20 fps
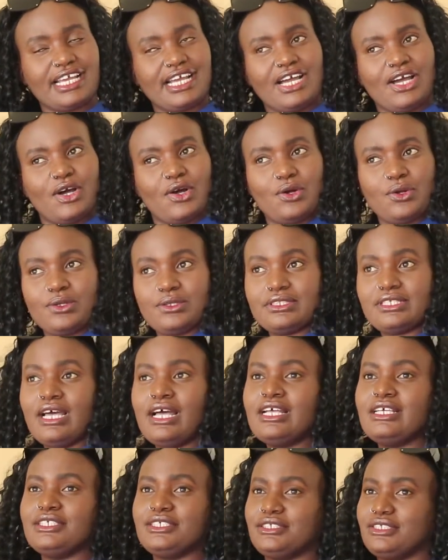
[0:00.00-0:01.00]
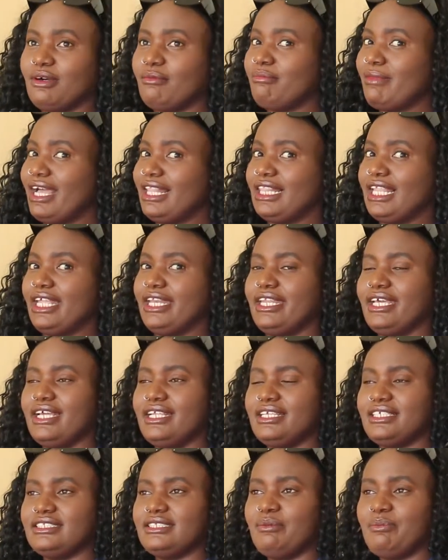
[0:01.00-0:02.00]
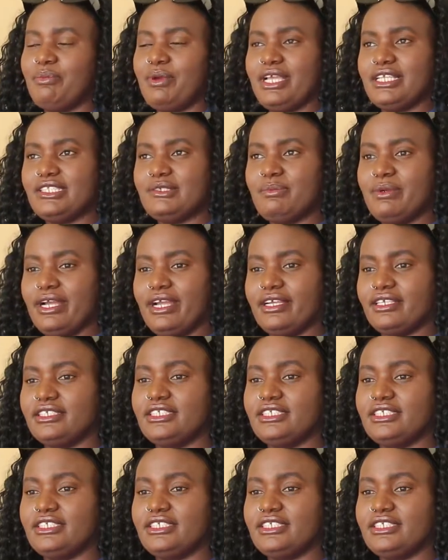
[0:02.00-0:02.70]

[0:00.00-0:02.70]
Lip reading: called Shop By LUNDON. It's in Pittsburgh.